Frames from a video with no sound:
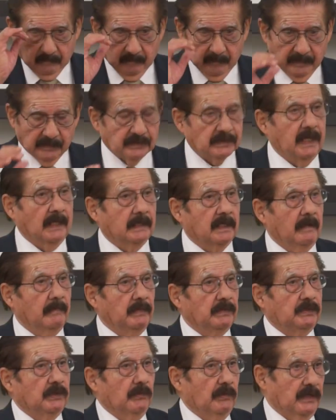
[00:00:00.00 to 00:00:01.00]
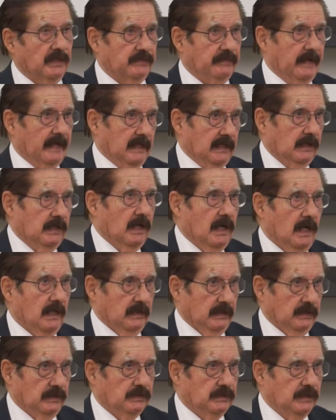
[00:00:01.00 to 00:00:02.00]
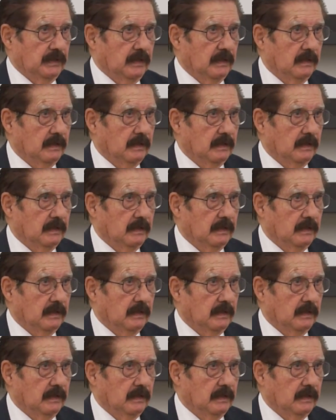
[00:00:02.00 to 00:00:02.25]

it's like coming to West Valley College.